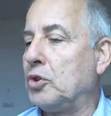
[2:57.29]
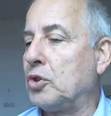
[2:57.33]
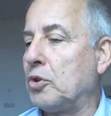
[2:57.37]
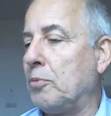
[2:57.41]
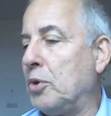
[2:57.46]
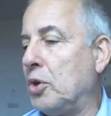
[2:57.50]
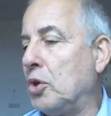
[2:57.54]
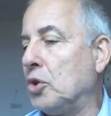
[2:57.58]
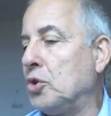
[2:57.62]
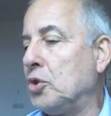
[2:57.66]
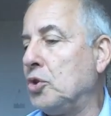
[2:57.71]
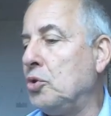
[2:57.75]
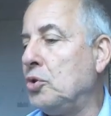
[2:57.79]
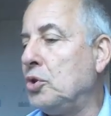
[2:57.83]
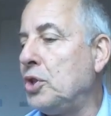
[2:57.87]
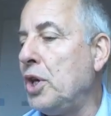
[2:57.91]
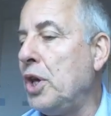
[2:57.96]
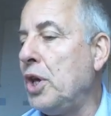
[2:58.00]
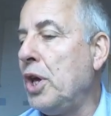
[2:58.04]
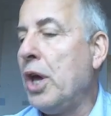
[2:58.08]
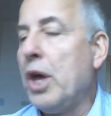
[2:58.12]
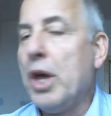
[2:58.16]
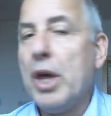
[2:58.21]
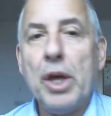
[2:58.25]
Because you
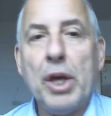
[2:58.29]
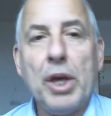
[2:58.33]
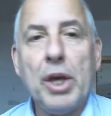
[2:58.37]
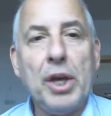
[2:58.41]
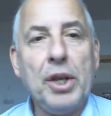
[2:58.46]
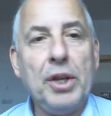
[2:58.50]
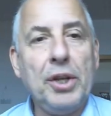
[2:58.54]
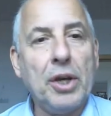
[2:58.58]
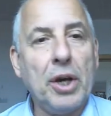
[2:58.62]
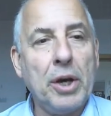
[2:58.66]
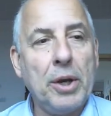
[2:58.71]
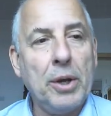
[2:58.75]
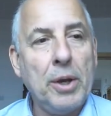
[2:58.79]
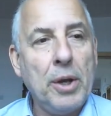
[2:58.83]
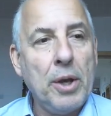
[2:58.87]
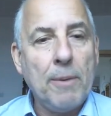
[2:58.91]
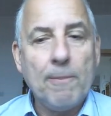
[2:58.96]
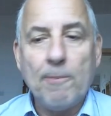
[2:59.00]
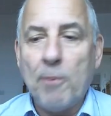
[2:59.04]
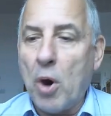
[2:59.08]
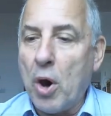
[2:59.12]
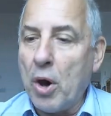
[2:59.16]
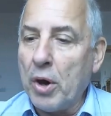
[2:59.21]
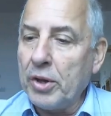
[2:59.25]
see, in the
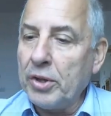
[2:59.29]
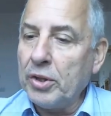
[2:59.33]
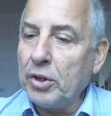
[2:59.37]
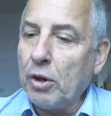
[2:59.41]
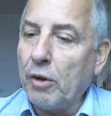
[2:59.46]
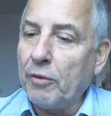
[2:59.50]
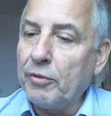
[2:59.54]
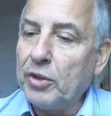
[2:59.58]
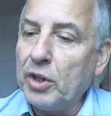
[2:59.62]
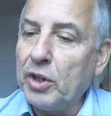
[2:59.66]
point of the